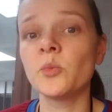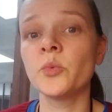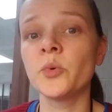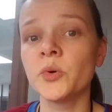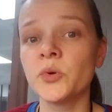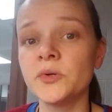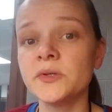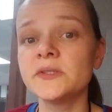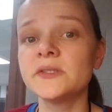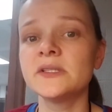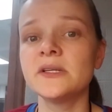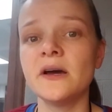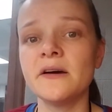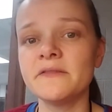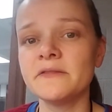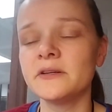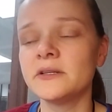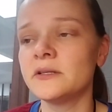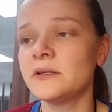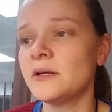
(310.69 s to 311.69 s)
rules
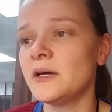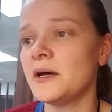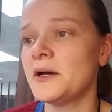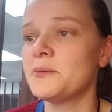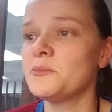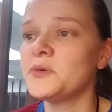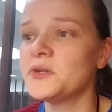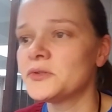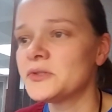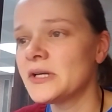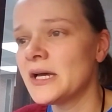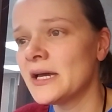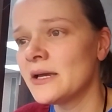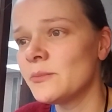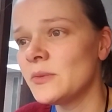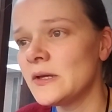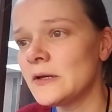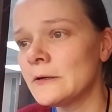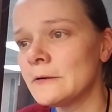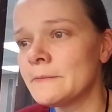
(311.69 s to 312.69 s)
govern your time
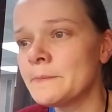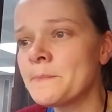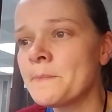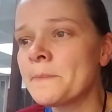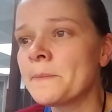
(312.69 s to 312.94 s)
here.